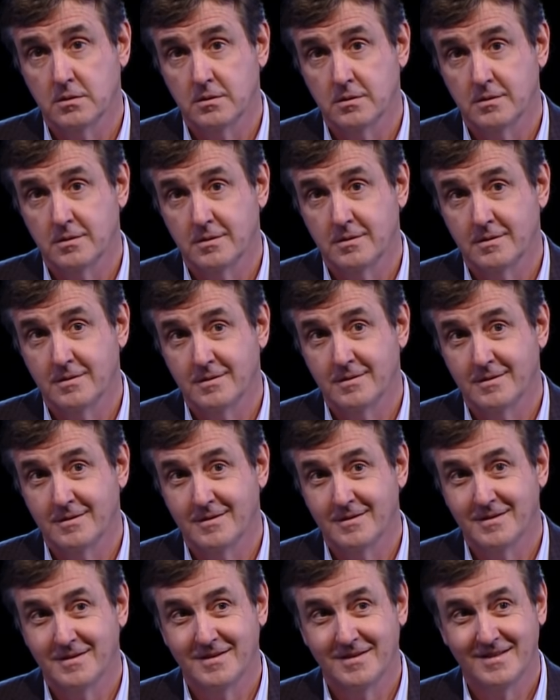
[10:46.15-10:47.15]

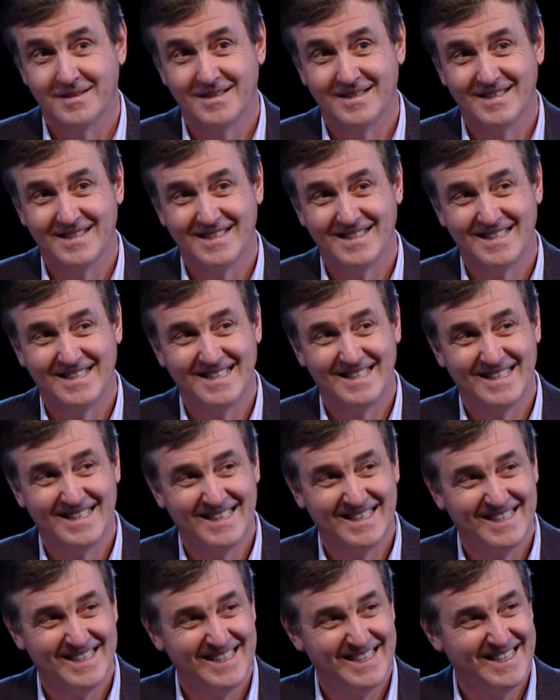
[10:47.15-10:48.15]

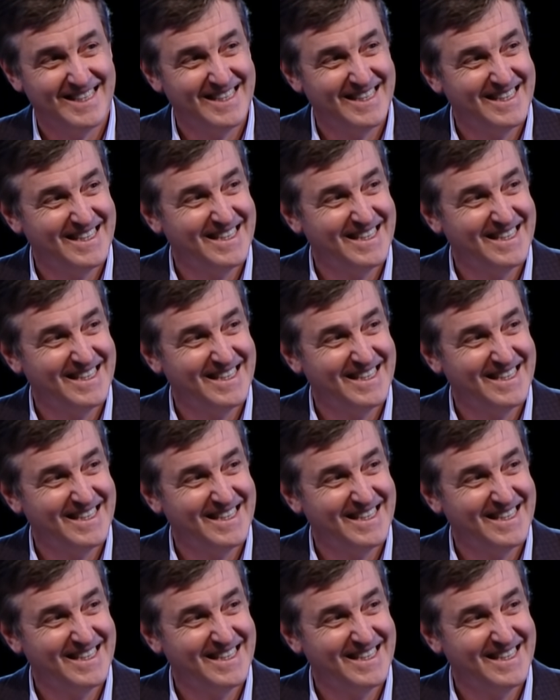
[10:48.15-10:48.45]
(silence)